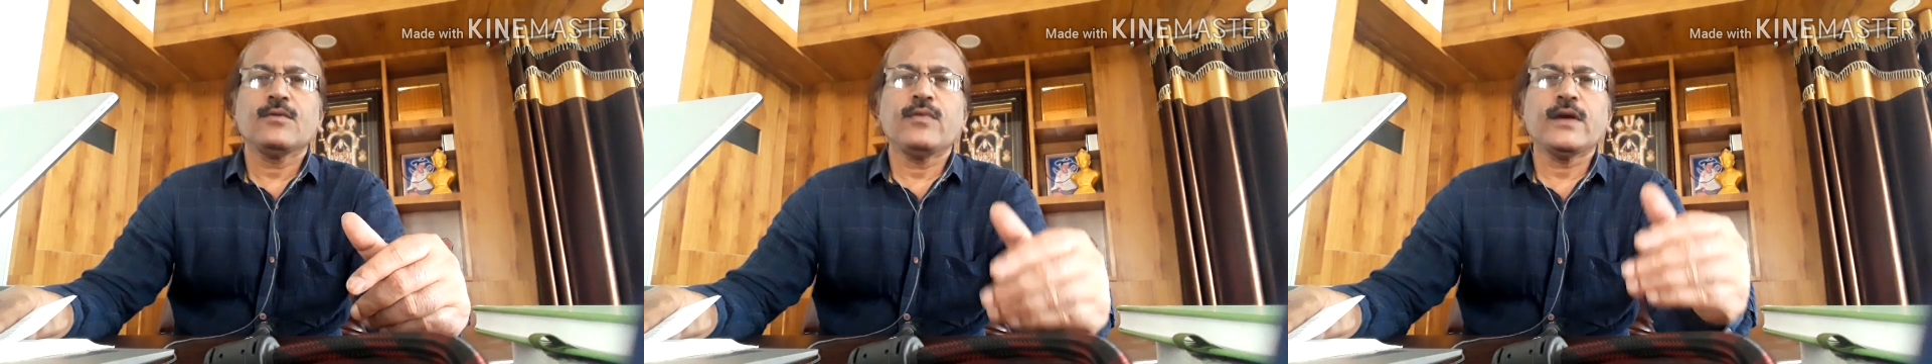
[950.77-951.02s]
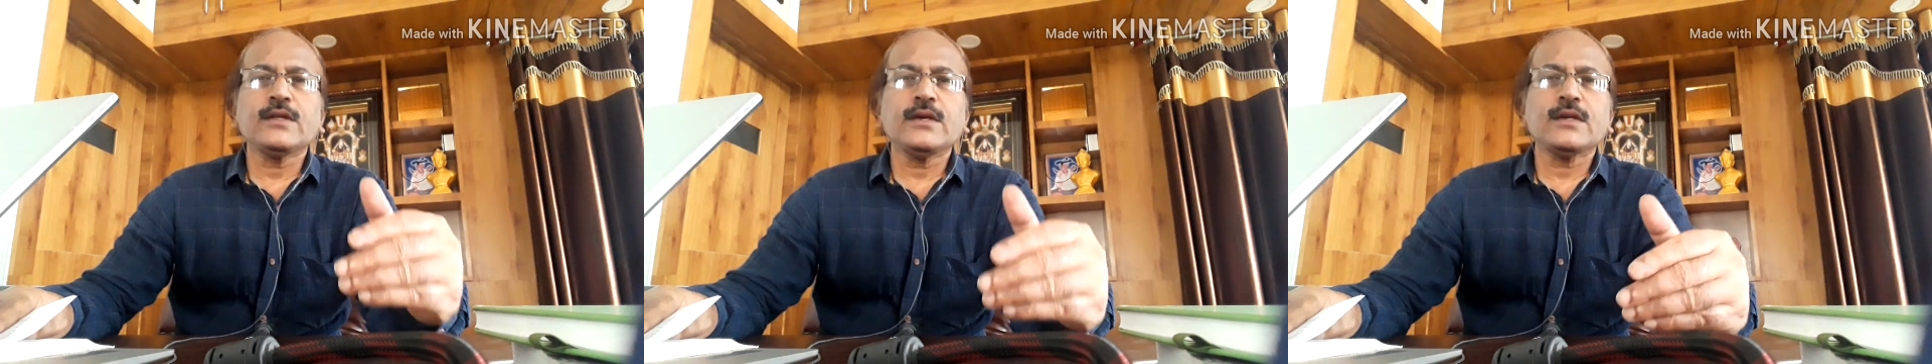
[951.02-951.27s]

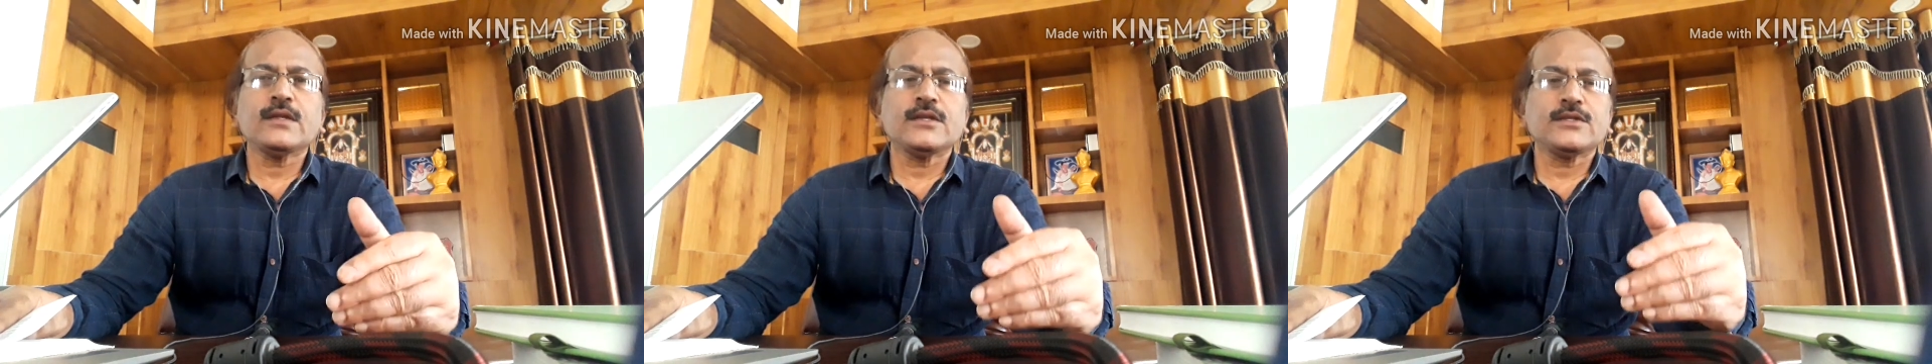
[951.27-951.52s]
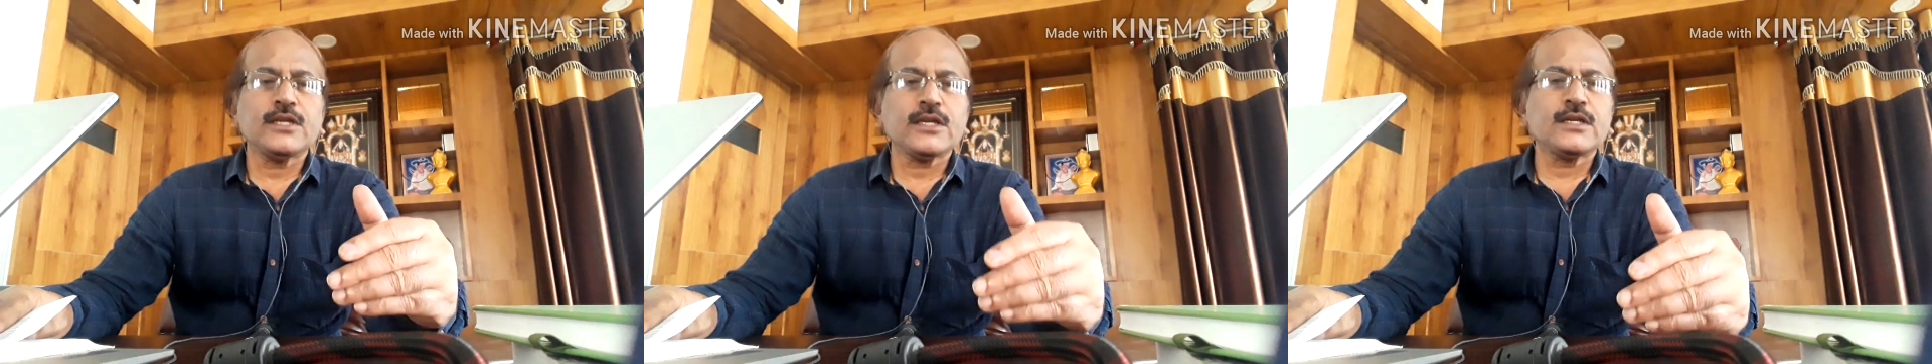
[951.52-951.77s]
Whether the
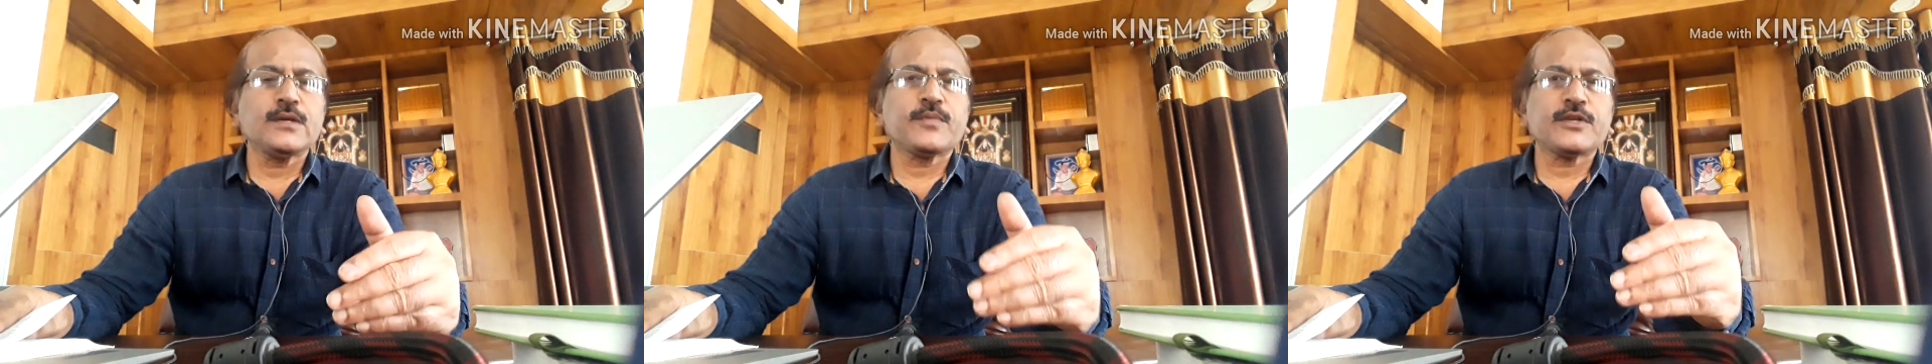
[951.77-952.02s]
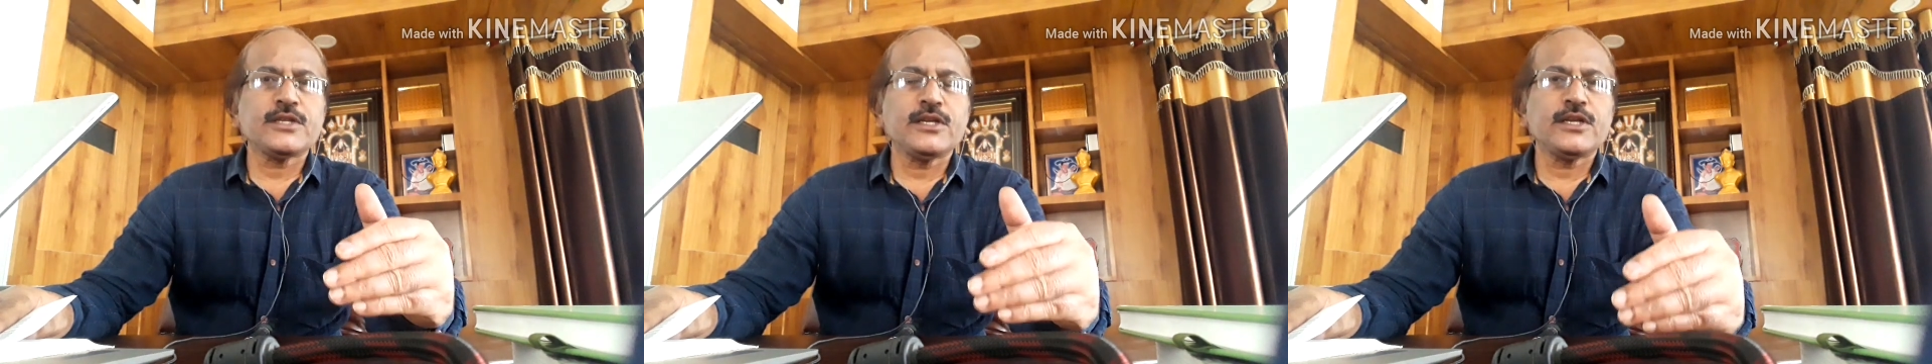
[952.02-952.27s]
check
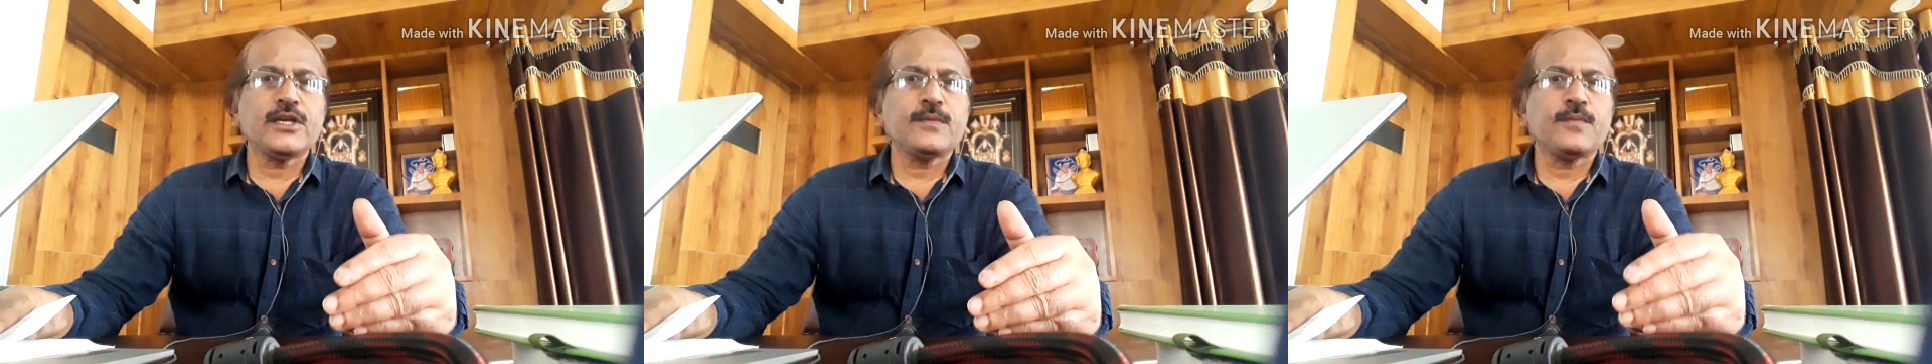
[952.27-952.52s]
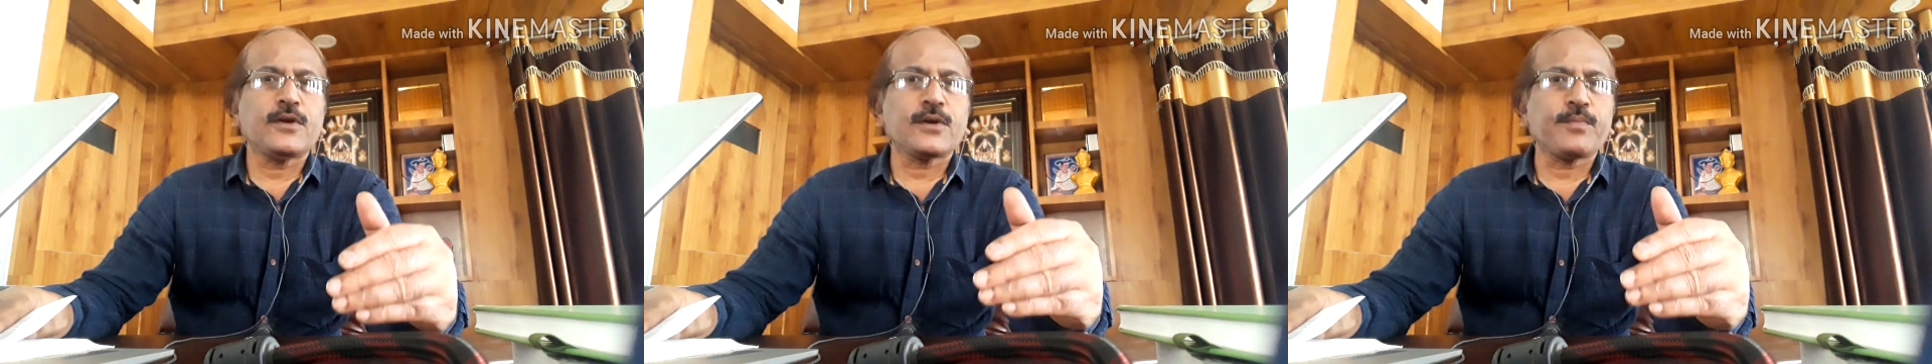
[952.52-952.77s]
presented
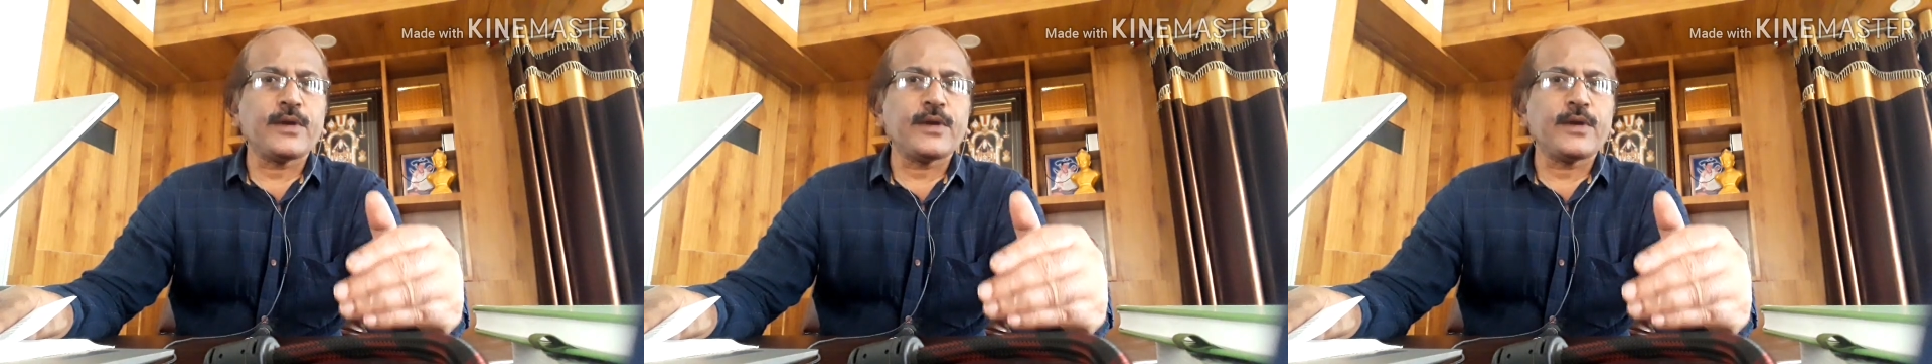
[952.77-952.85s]
for